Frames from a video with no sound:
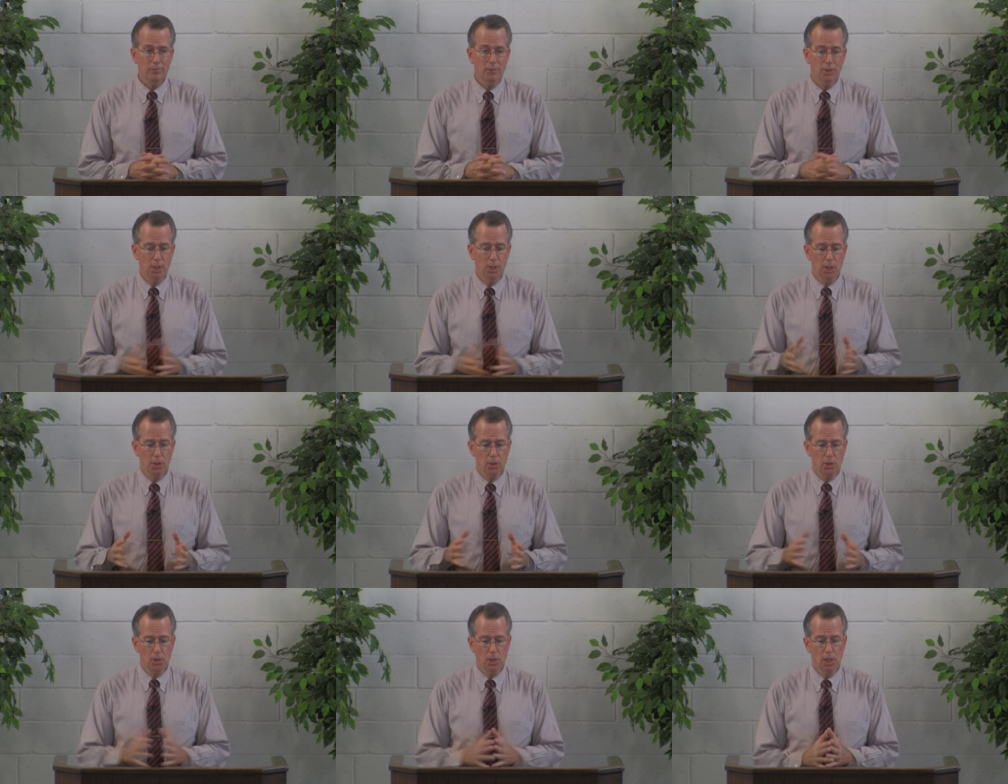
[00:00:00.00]

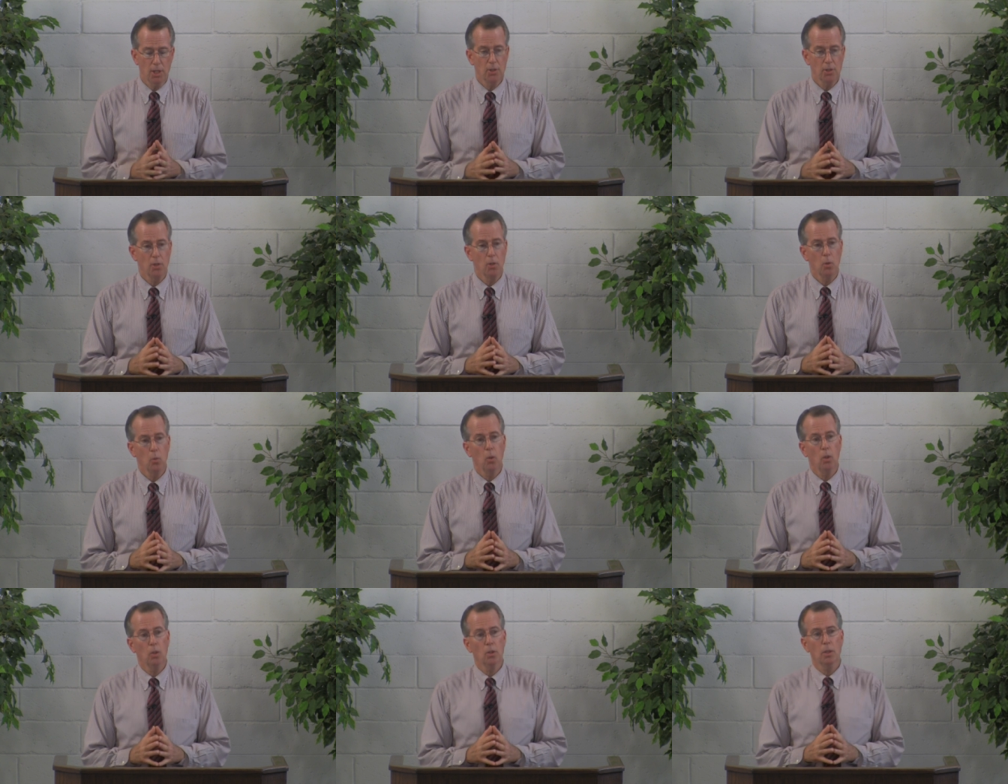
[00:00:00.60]
Jesus says, in the
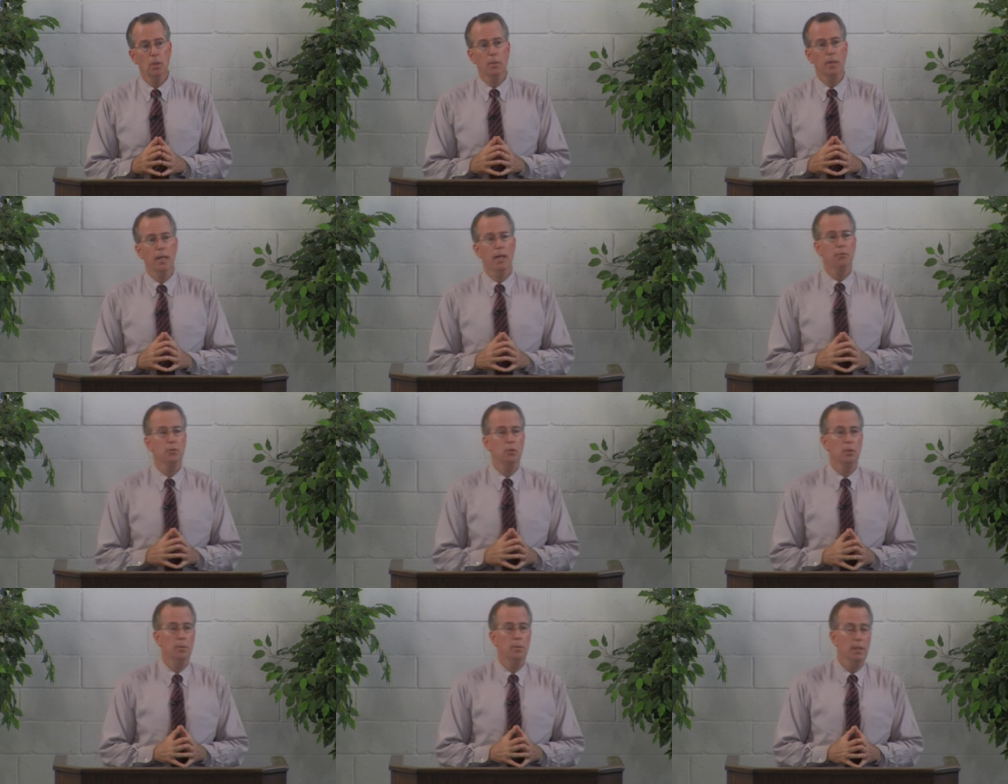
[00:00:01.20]
world you will
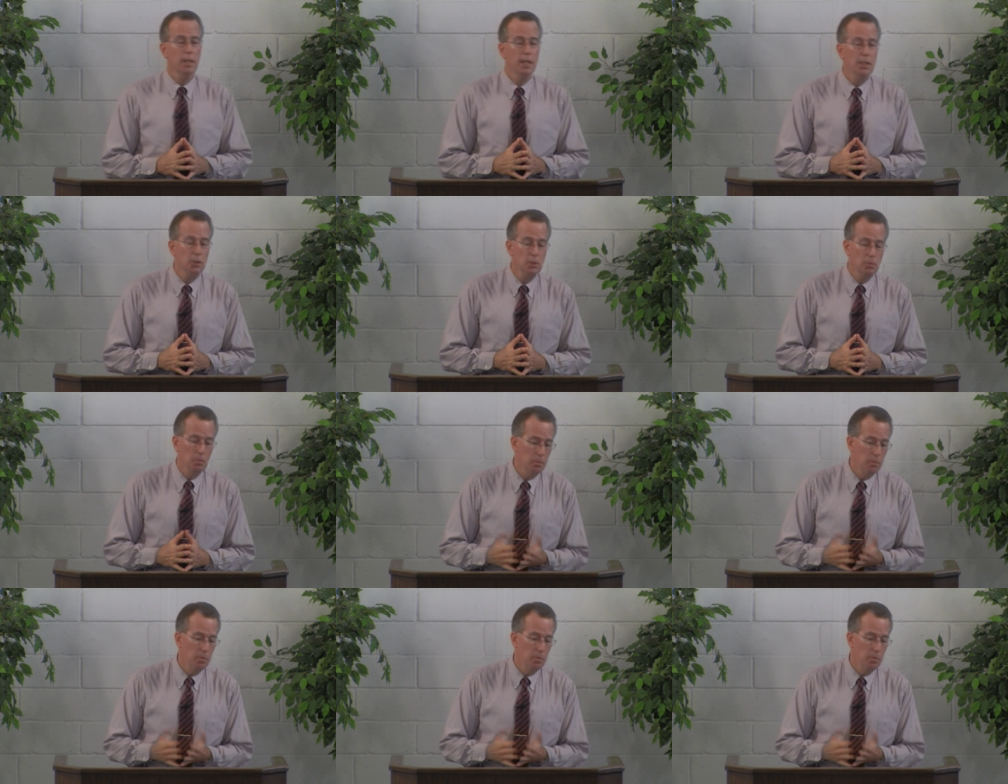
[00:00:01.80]
have tribulation,